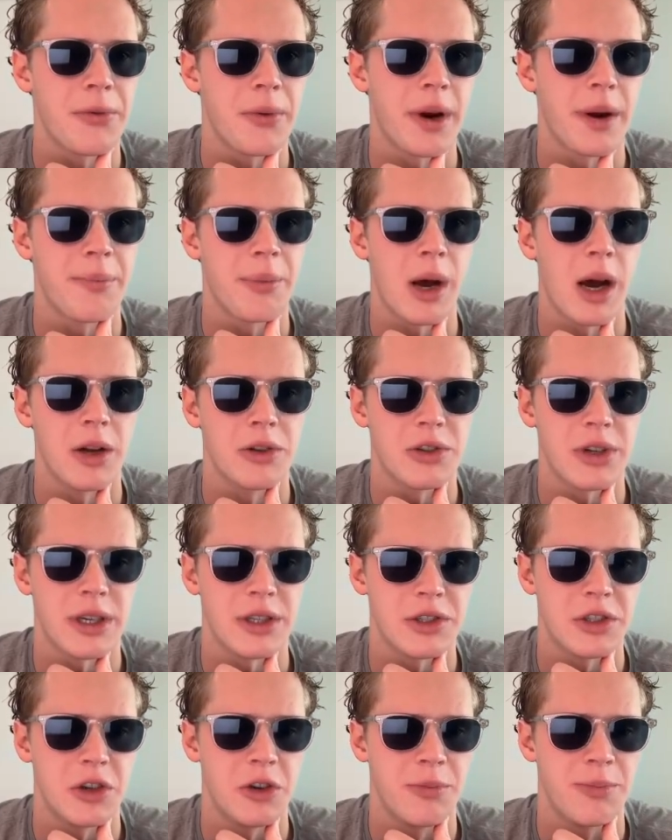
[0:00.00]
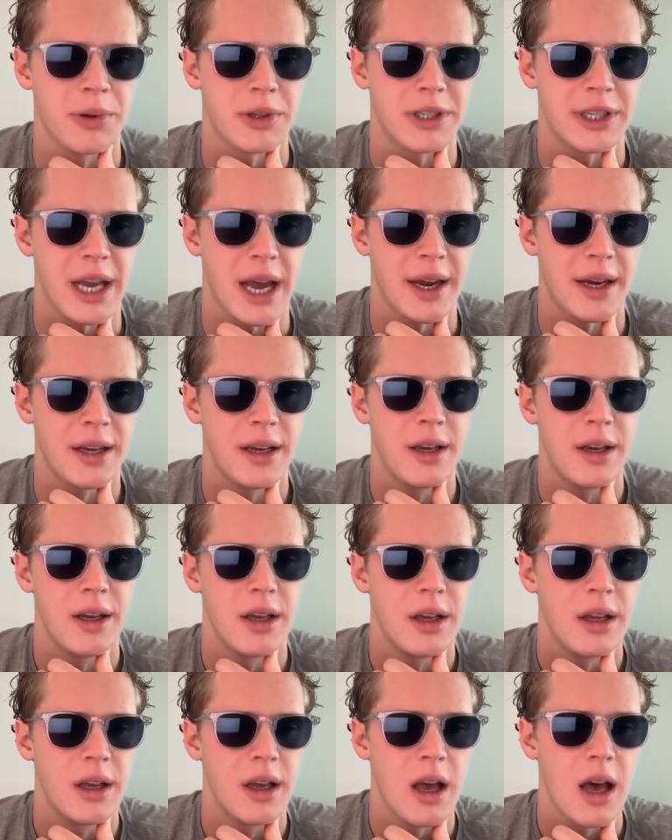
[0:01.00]
we're up 102%.
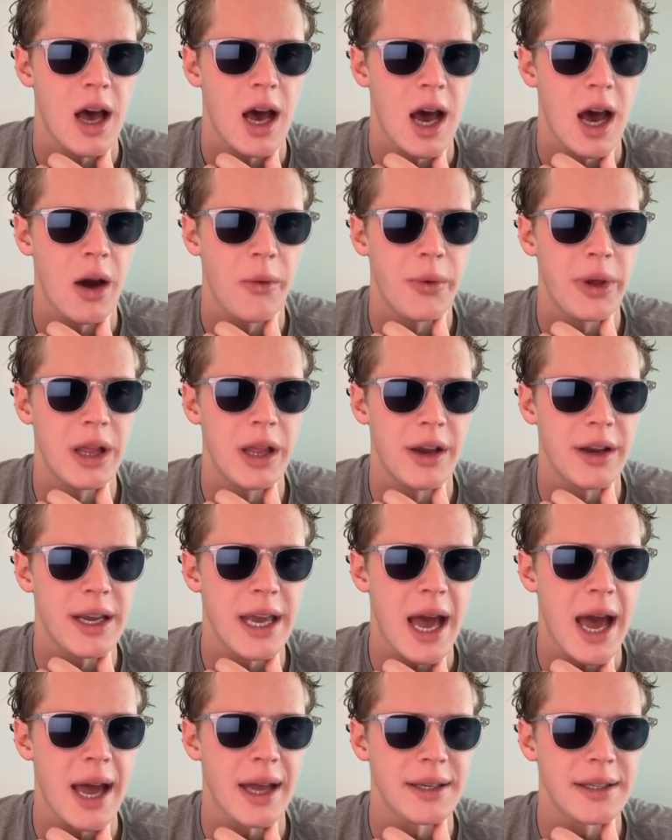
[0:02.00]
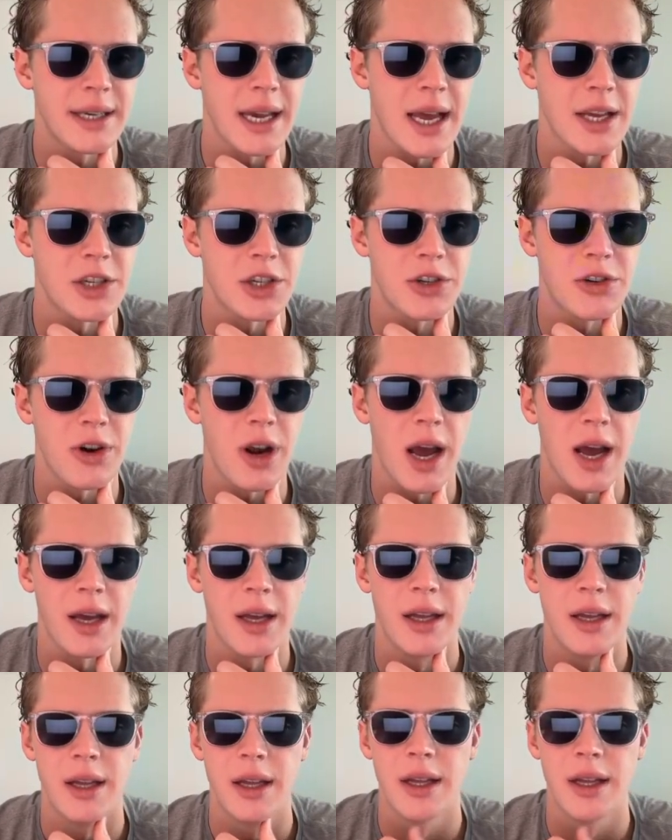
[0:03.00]
We look at Destra,